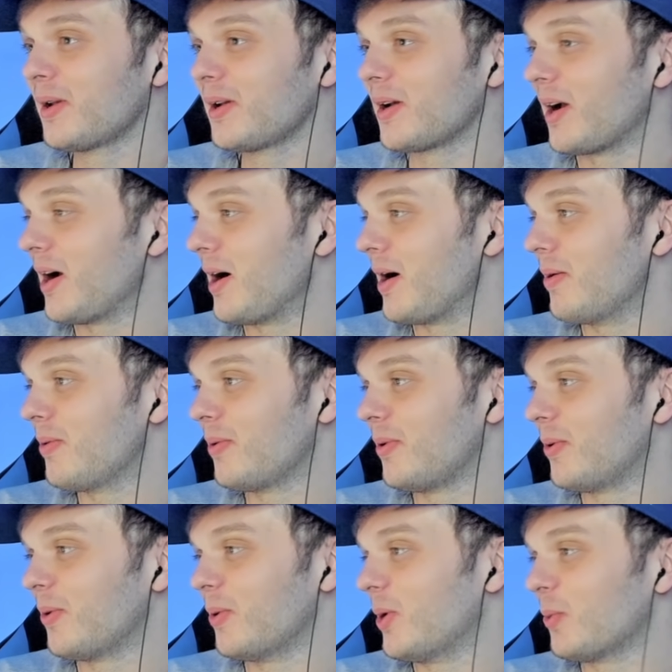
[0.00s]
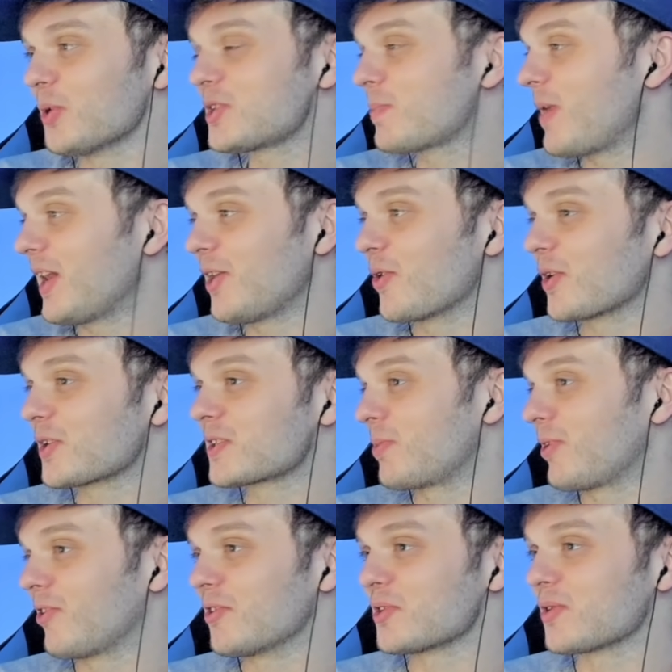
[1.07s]
Uh, what's been your
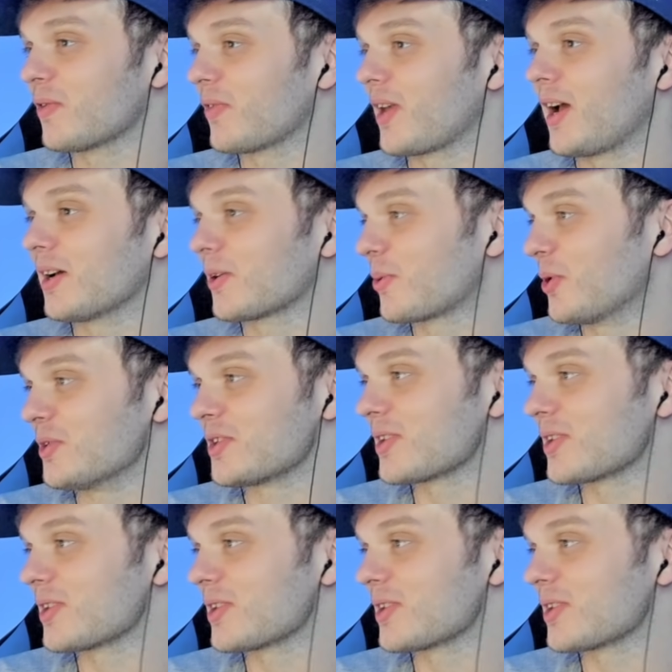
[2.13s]
experience of that? Because